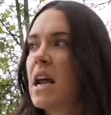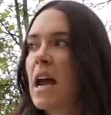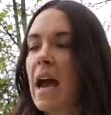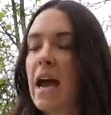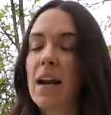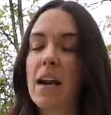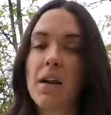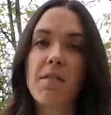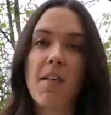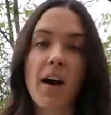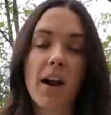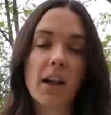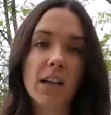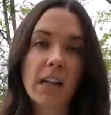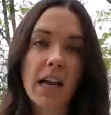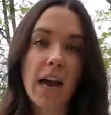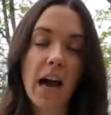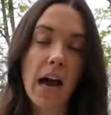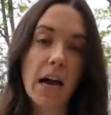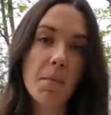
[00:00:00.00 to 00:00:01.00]
And I
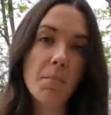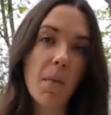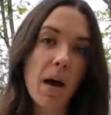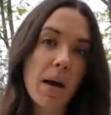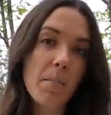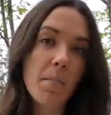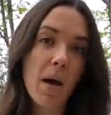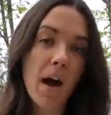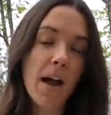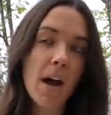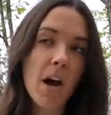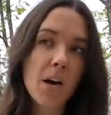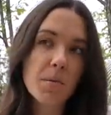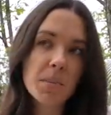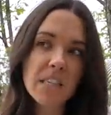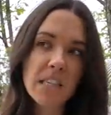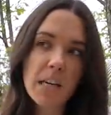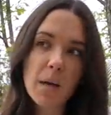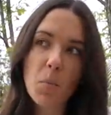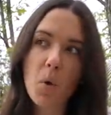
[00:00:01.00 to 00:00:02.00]
finally had my
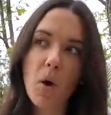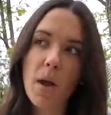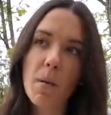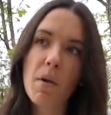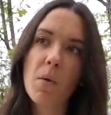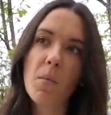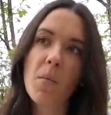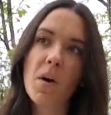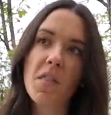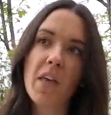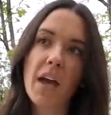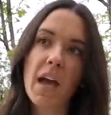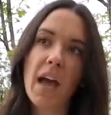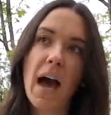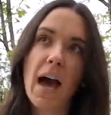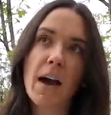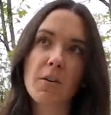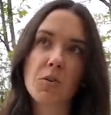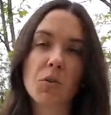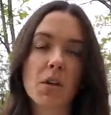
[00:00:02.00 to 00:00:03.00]
biopsy appointment where they
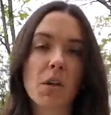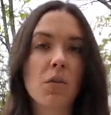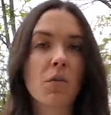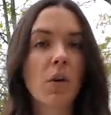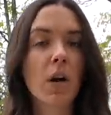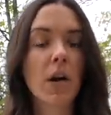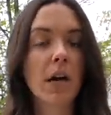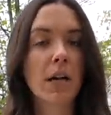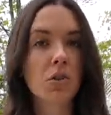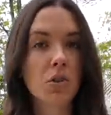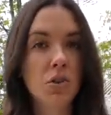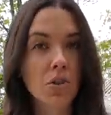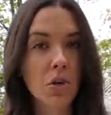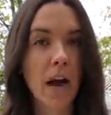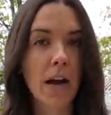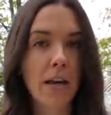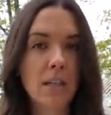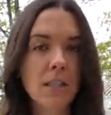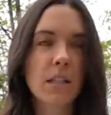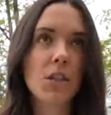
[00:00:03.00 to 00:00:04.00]
actually
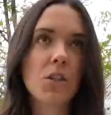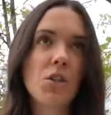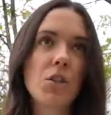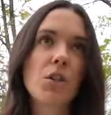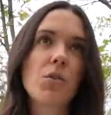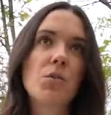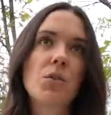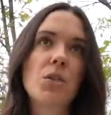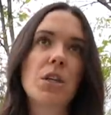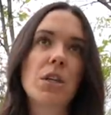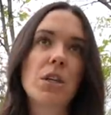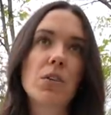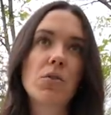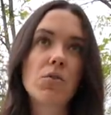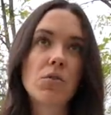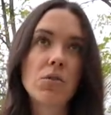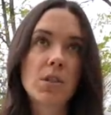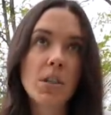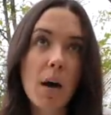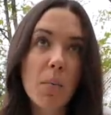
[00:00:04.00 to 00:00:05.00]
extract tissue to
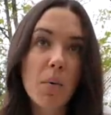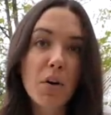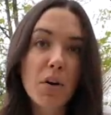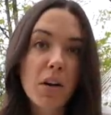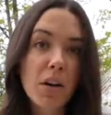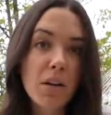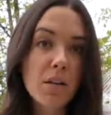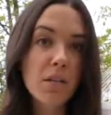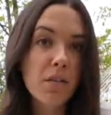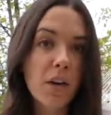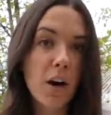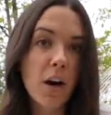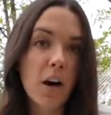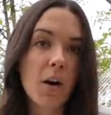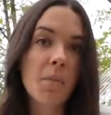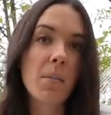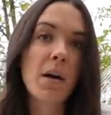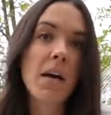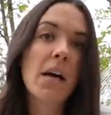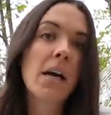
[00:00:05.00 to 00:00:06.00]
double
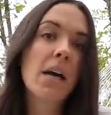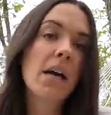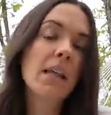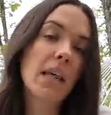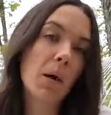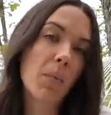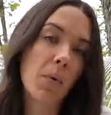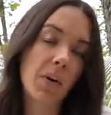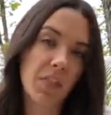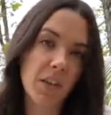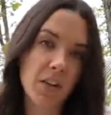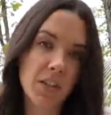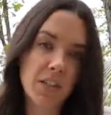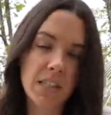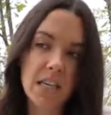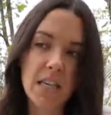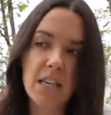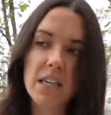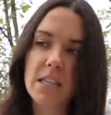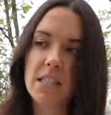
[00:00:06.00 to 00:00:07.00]
confirm that what they're
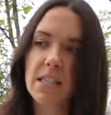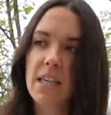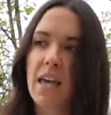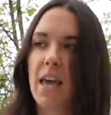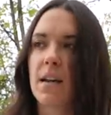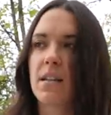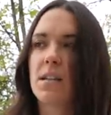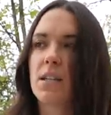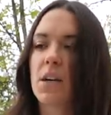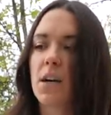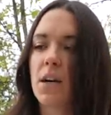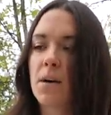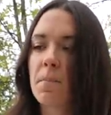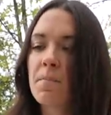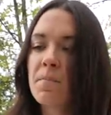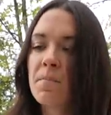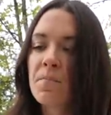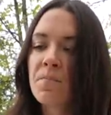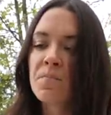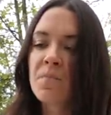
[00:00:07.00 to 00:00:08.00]
seeing is cancer.
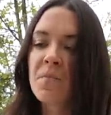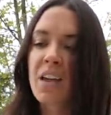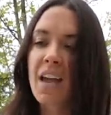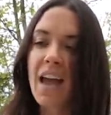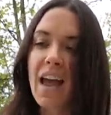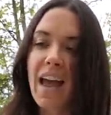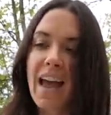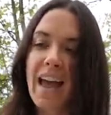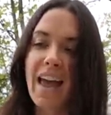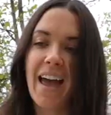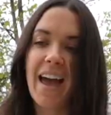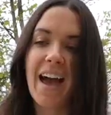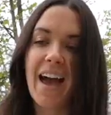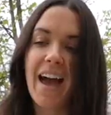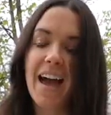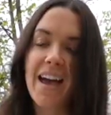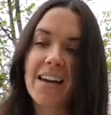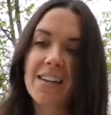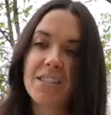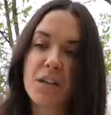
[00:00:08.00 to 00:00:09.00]

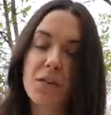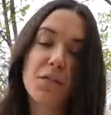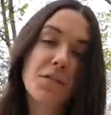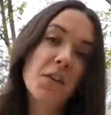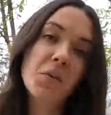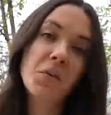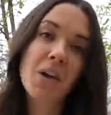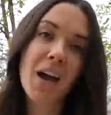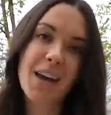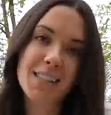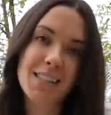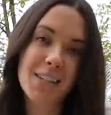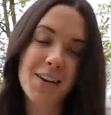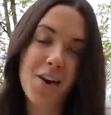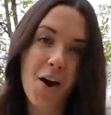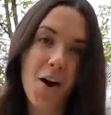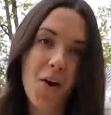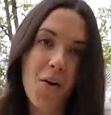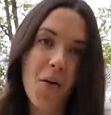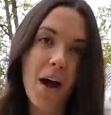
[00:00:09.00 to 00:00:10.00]
And a few nights
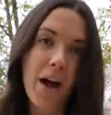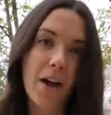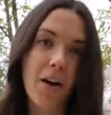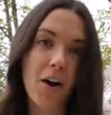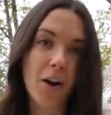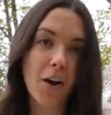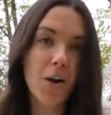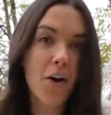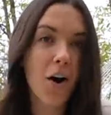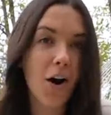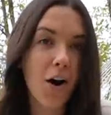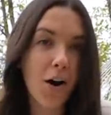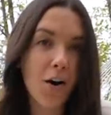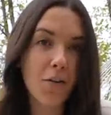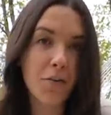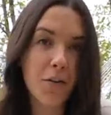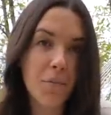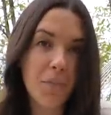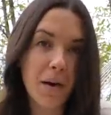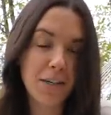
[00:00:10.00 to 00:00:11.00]
ago, I got a
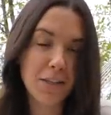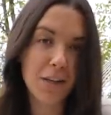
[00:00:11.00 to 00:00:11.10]
call from my